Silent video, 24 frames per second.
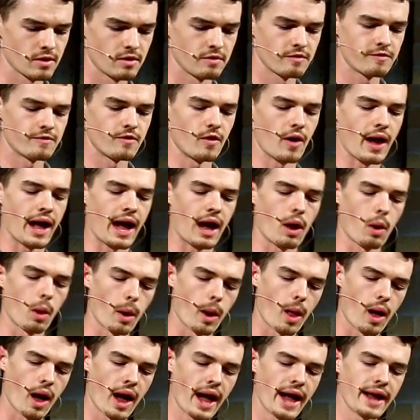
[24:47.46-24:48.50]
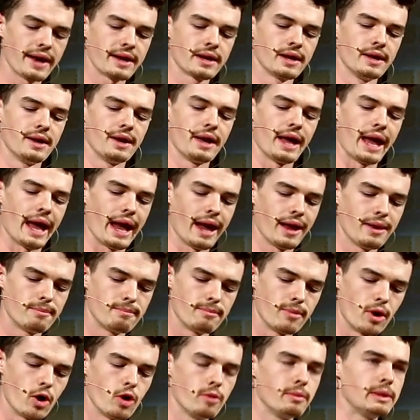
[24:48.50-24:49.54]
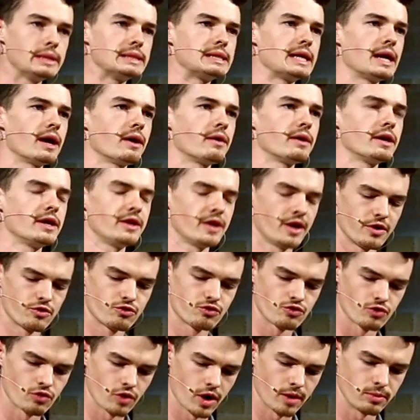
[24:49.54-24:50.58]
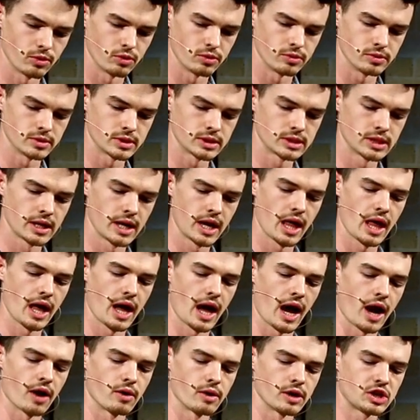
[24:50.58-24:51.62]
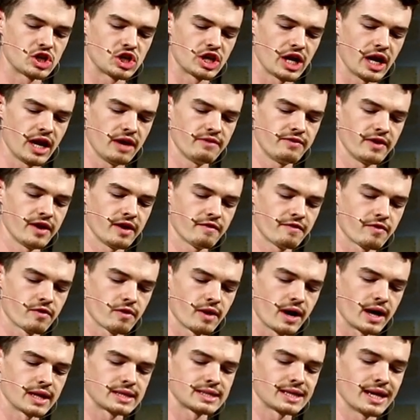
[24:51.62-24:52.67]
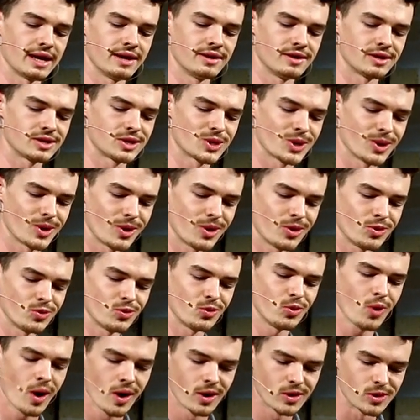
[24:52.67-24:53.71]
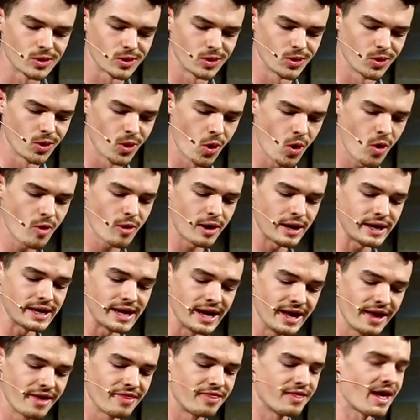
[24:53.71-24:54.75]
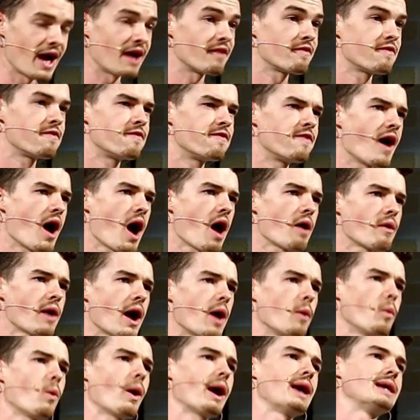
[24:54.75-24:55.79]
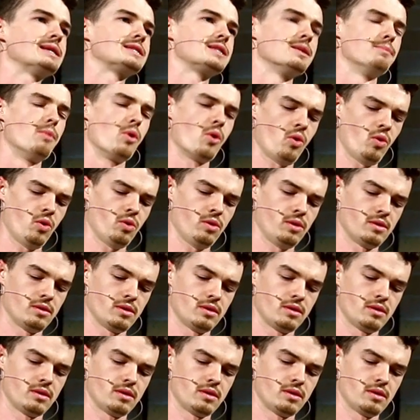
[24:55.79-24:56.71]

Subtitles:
For our light and momentary troubles are achieving for us an eternal glory that far outweighs them all.